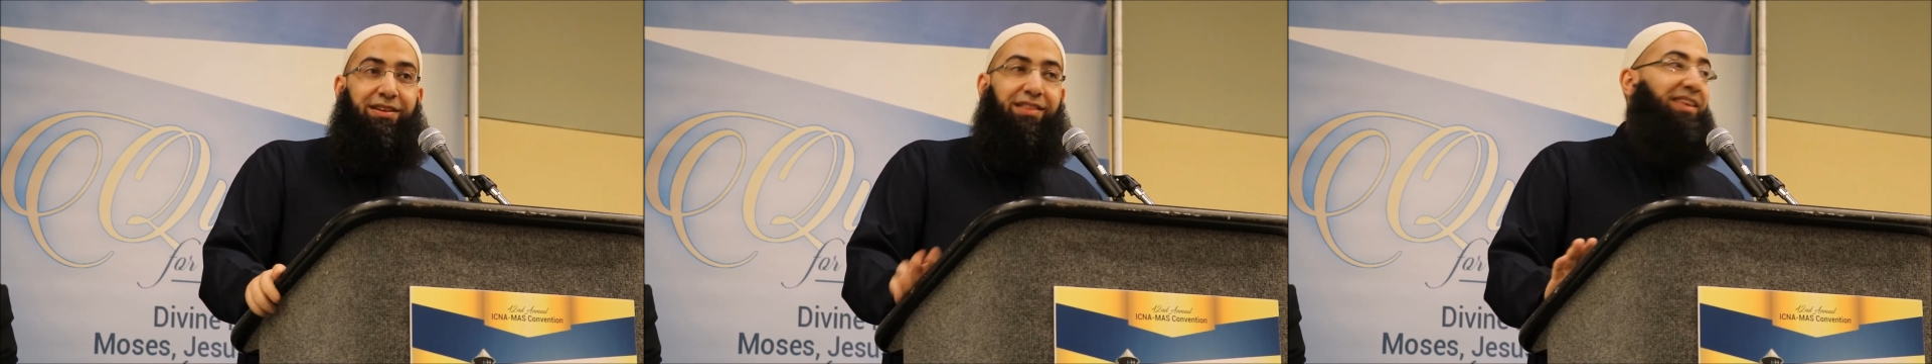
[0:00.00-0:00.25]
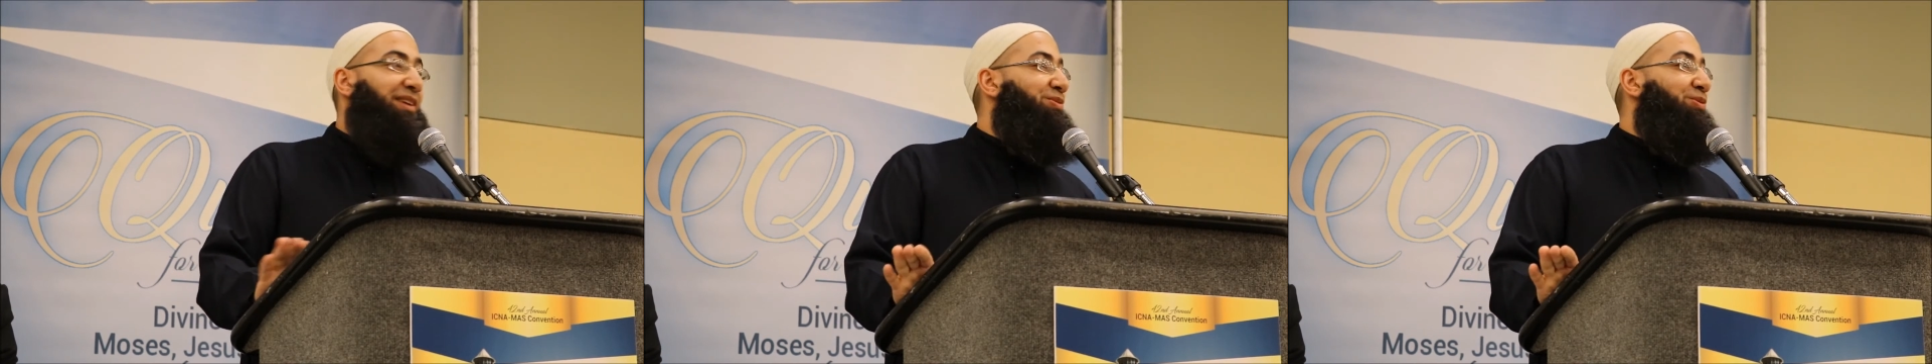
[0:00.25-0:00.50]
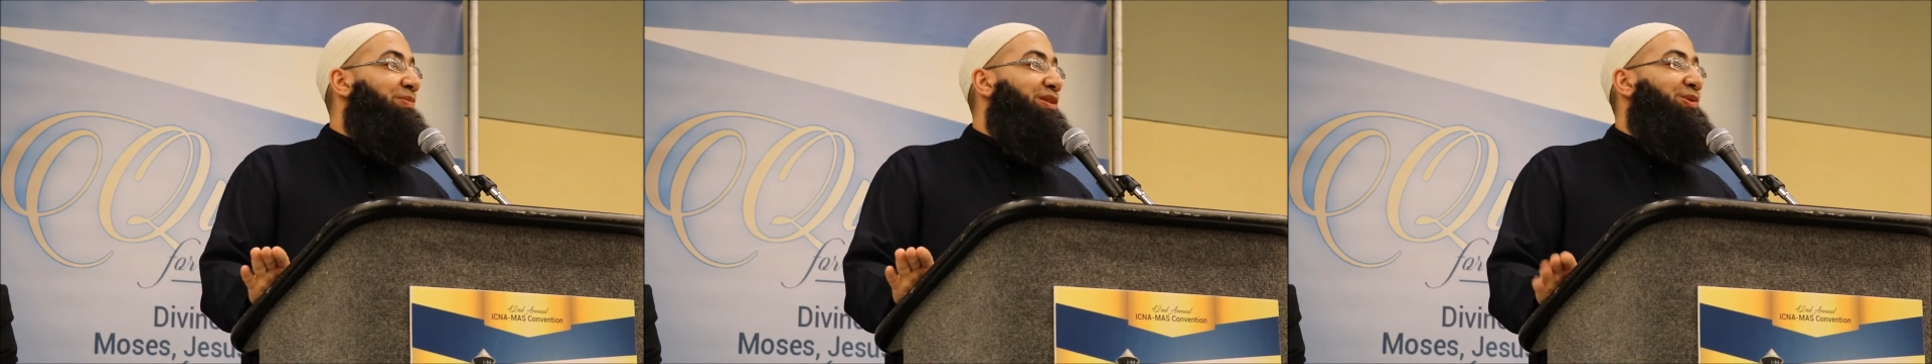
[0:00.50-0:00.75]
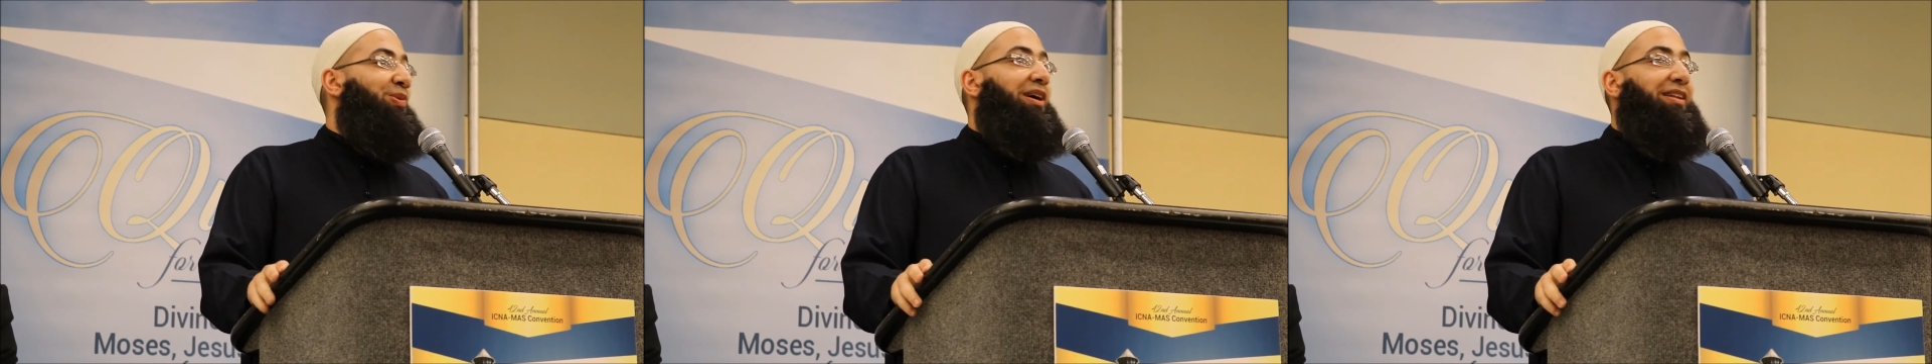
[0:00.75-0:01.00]
Things would be
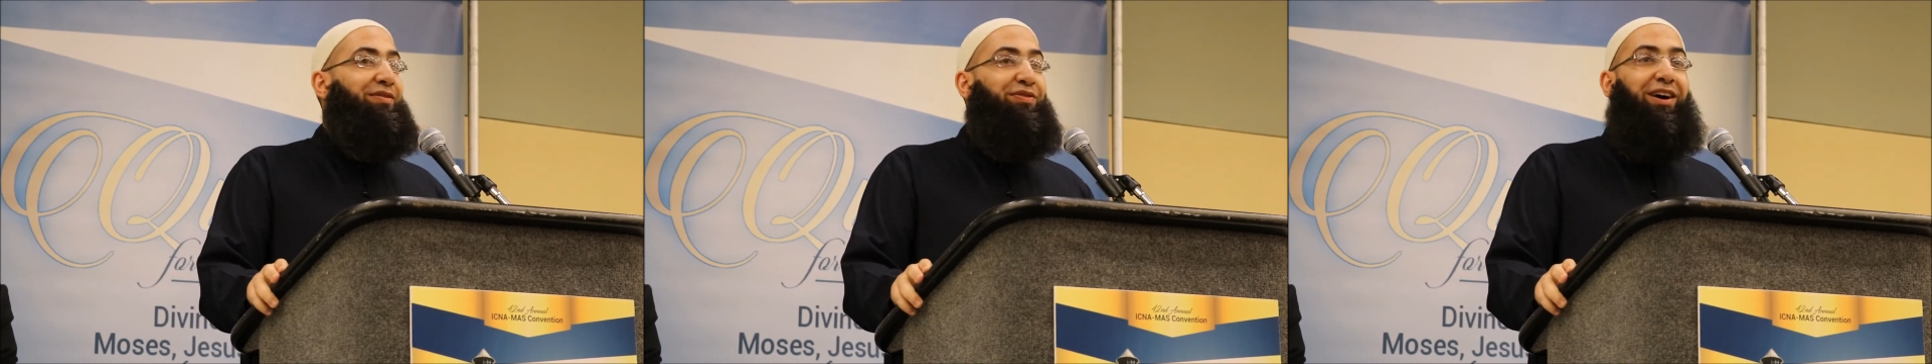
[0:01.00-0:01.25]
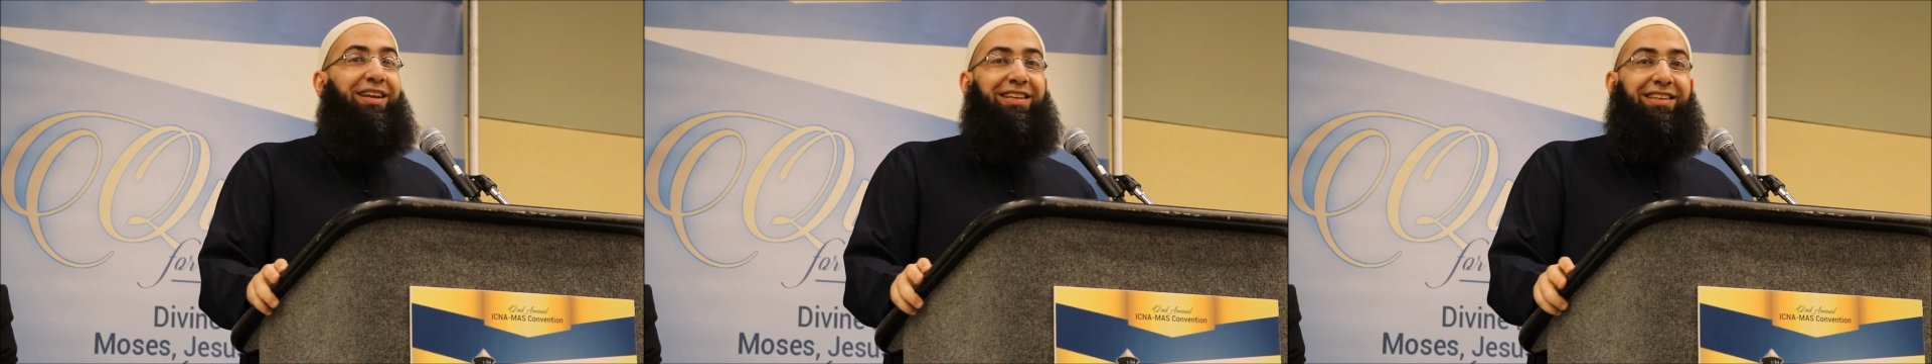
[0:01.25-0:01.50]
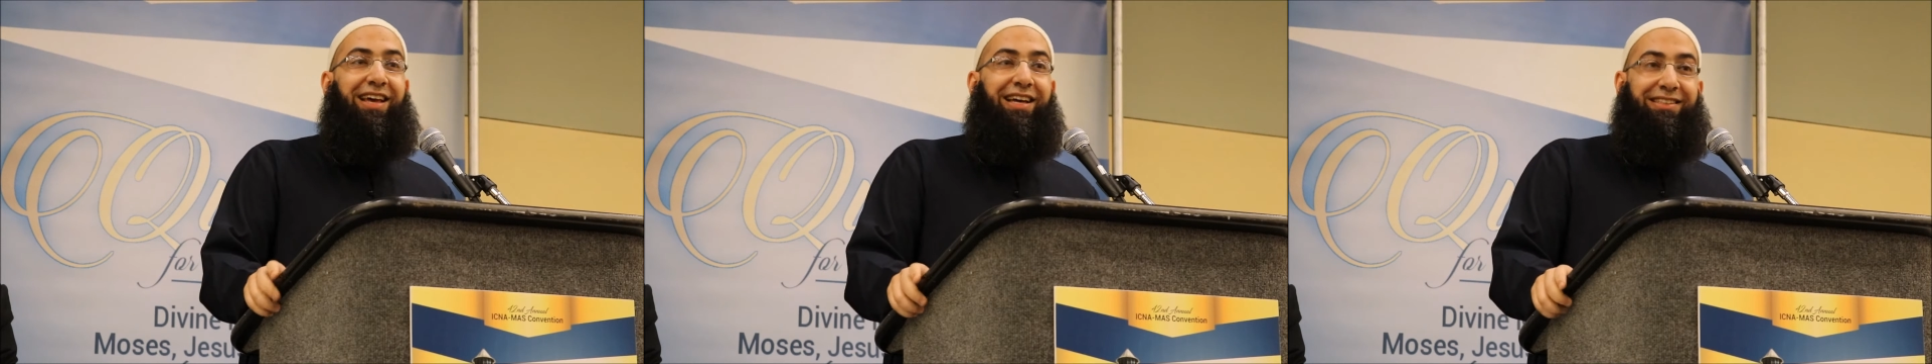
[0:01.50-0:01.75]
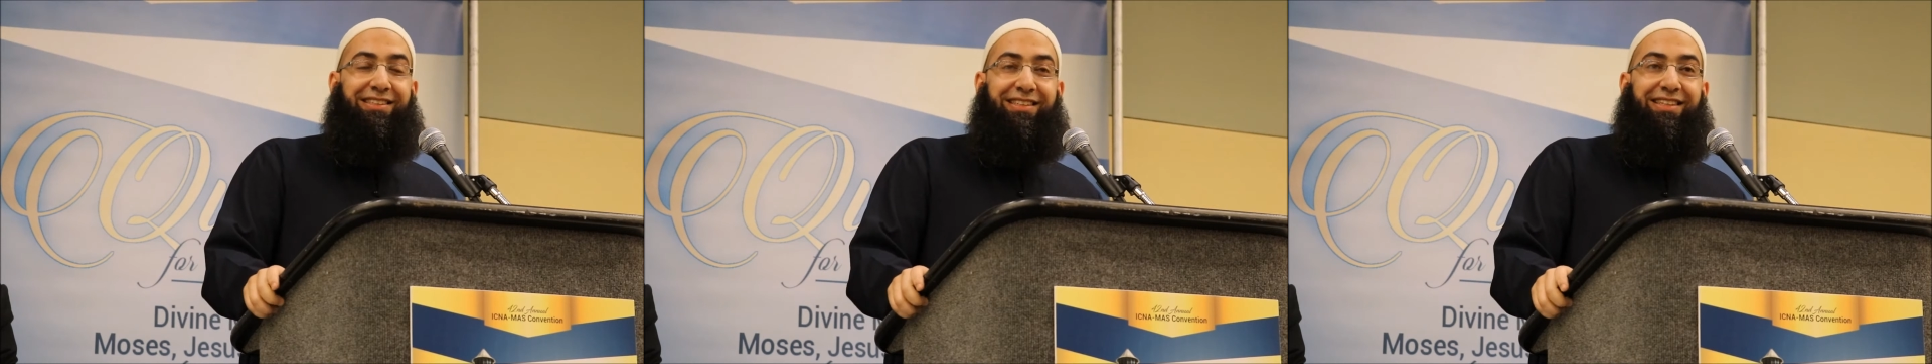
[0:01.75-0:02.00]
swell, fine and
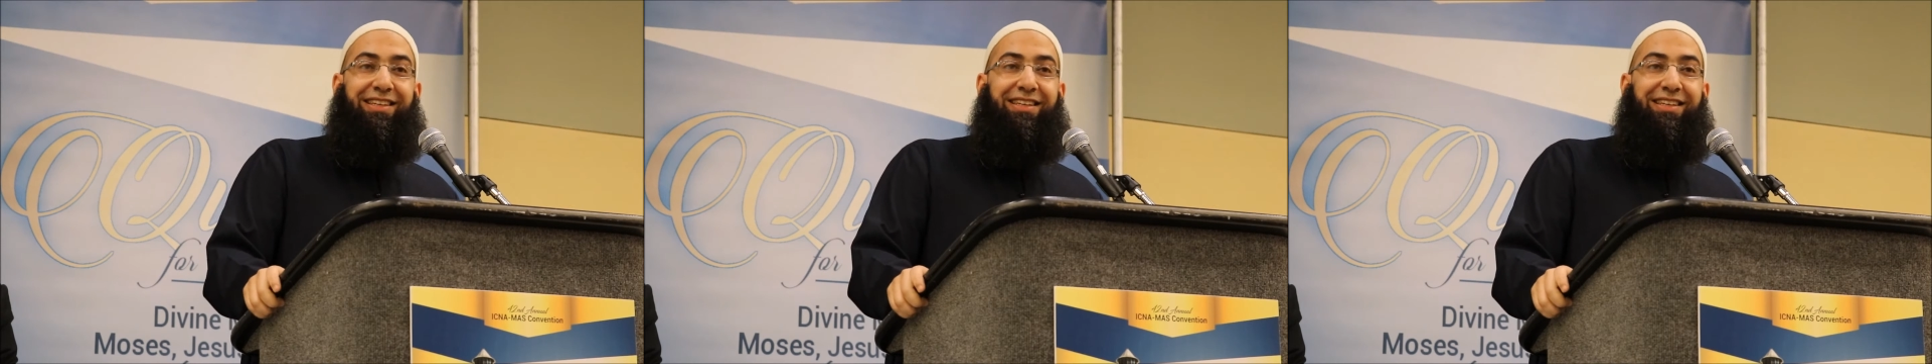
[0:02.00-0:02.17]
dandy.